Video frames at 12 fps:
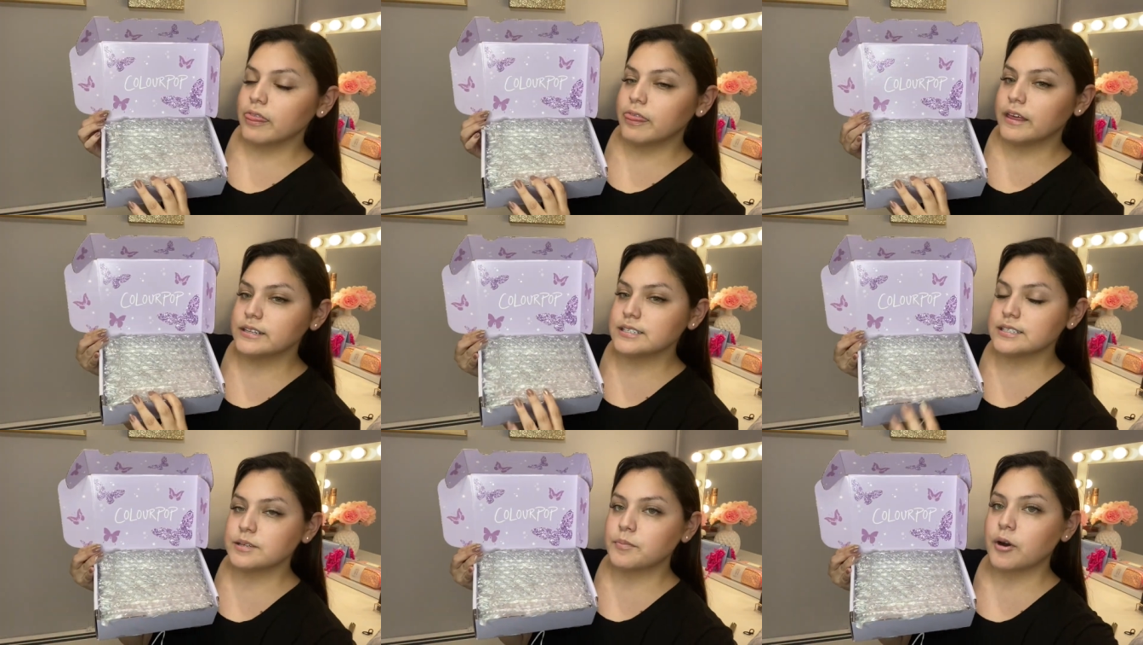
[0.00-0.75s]
this
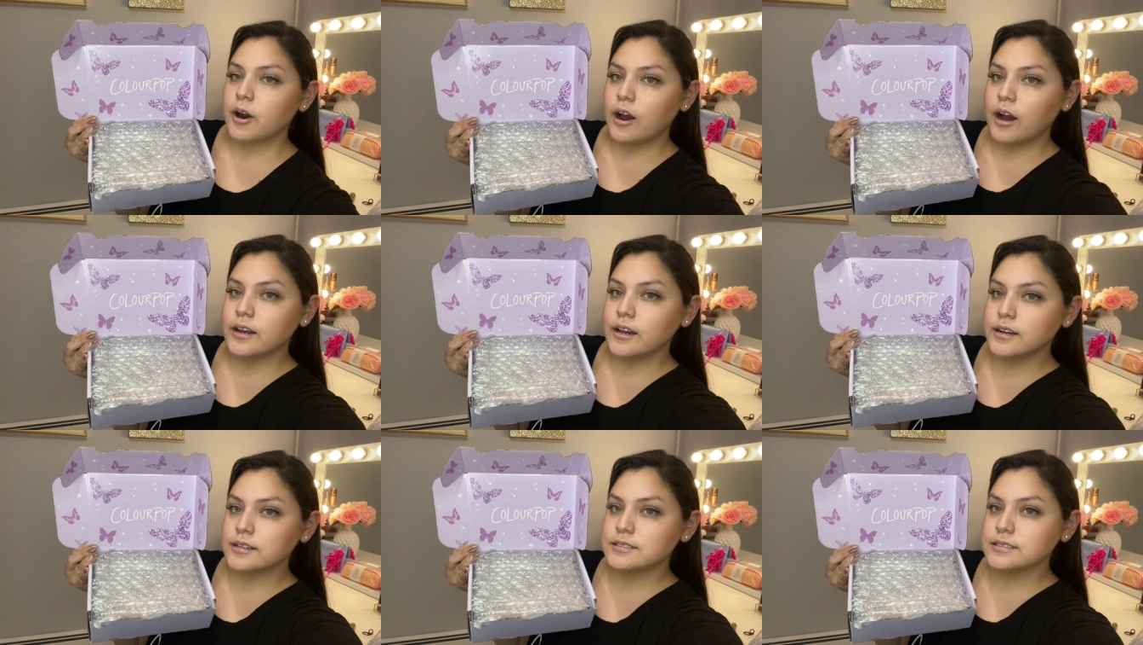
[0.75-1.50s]
is a
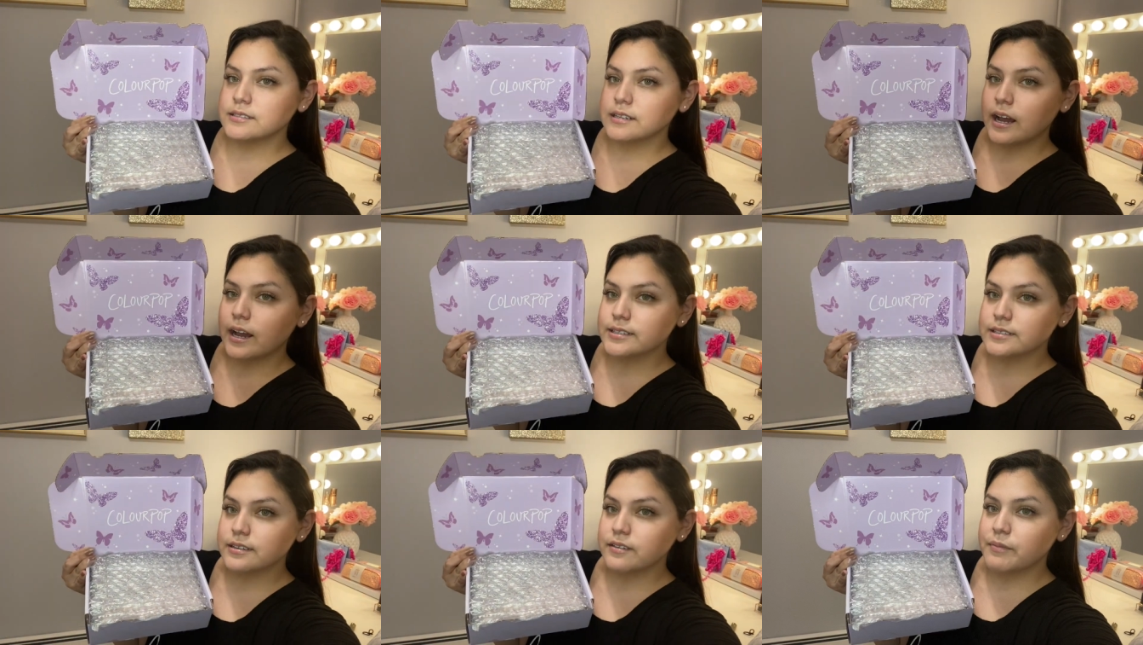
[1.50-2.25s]
product
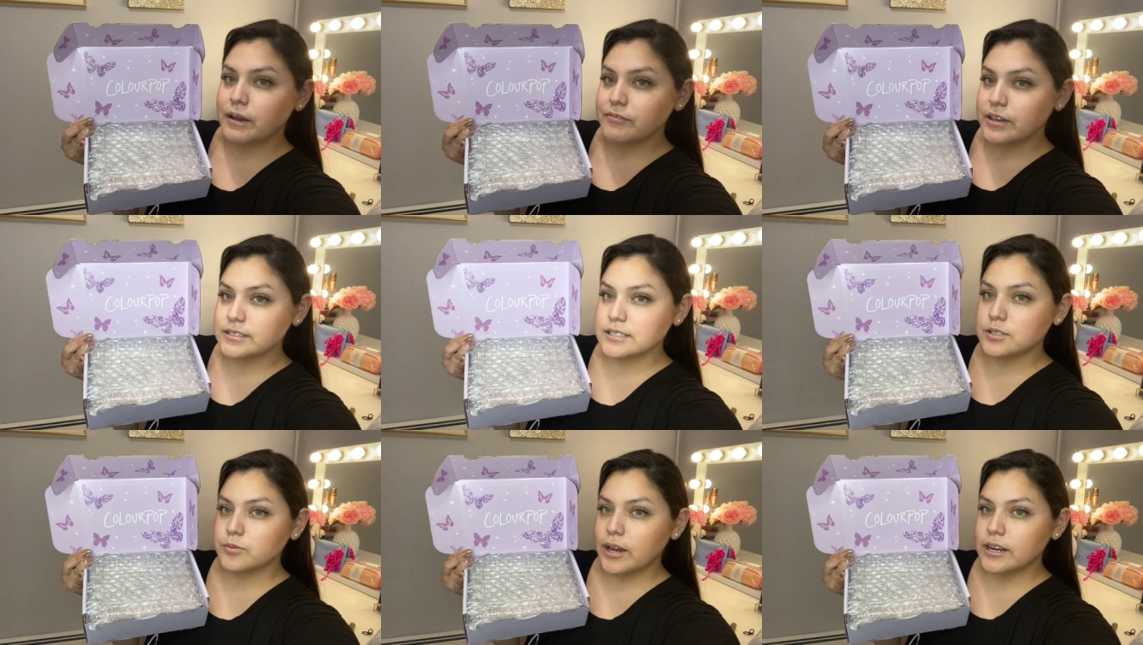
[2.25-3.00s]
guys if my face
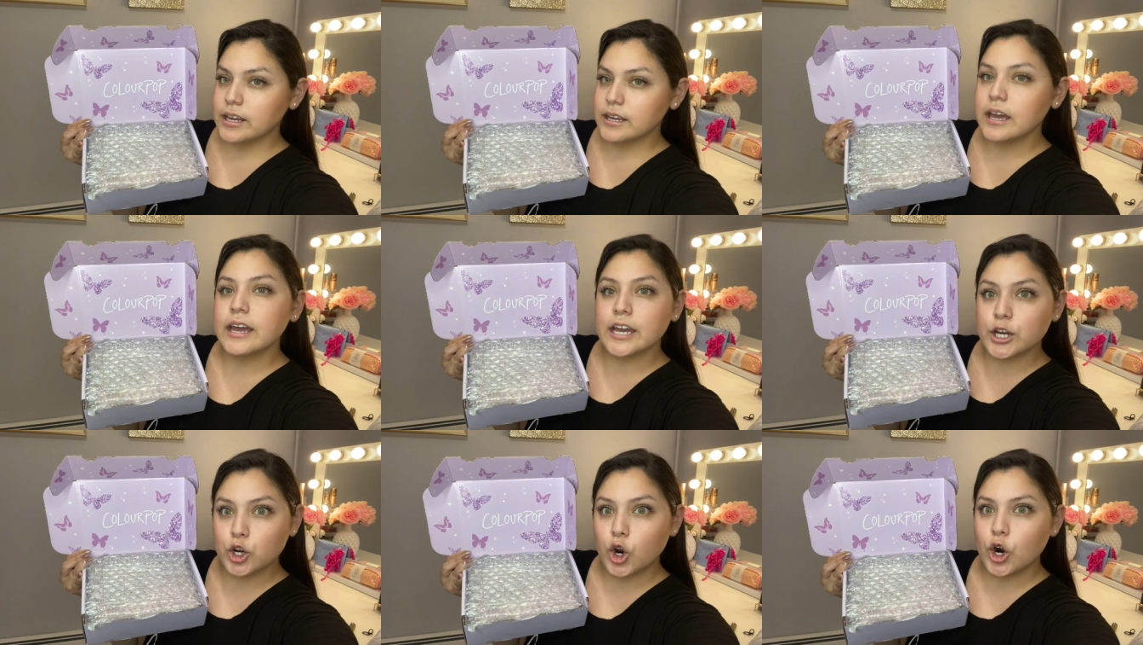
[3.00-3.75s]
is sweating
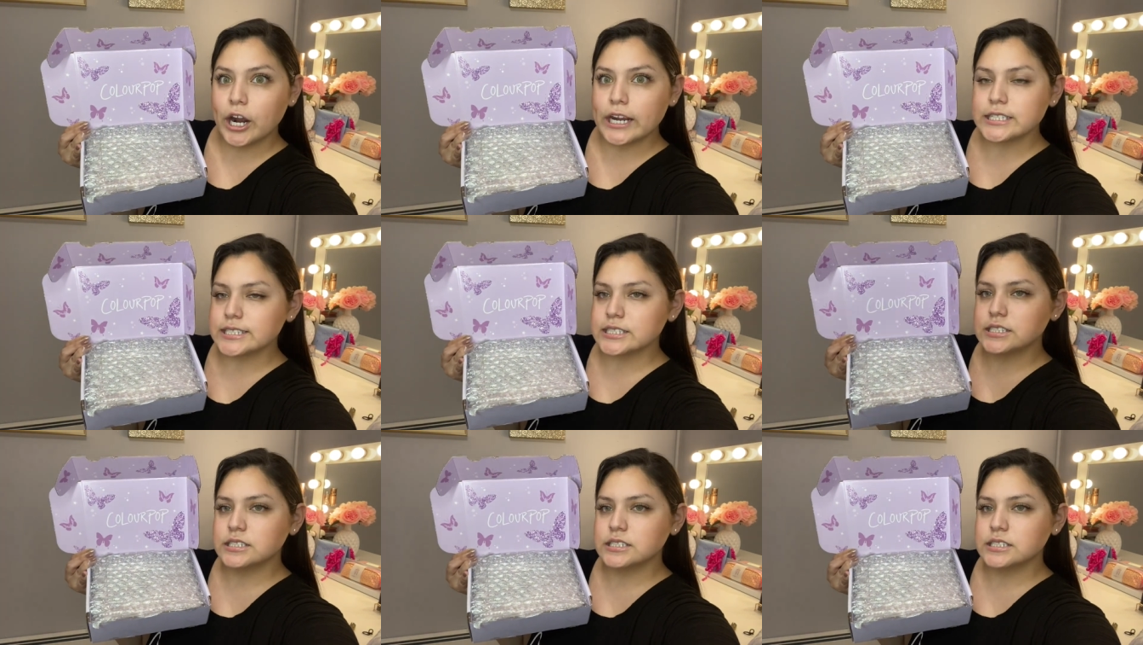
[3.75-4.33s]
ignore it